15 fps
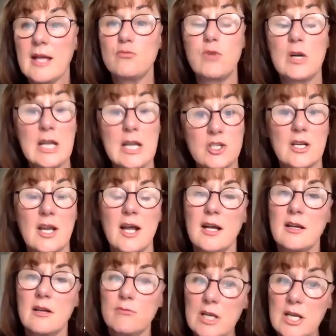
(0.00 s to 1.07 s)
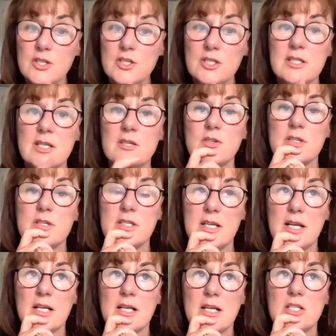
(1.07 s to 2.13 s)
religion. Religion's
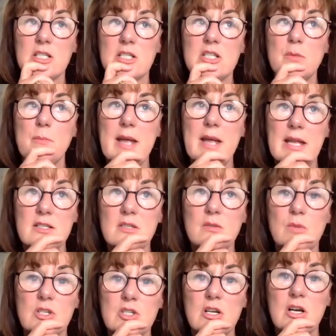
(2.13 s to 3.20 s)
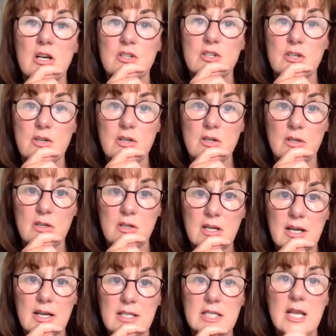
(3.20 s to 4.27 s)
interesting, actually. It depends on which culture you look
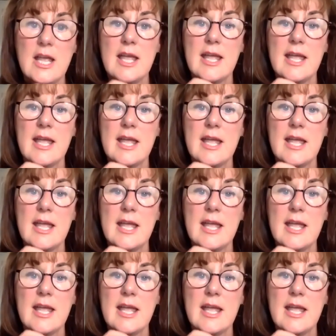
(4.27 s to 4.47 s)
at.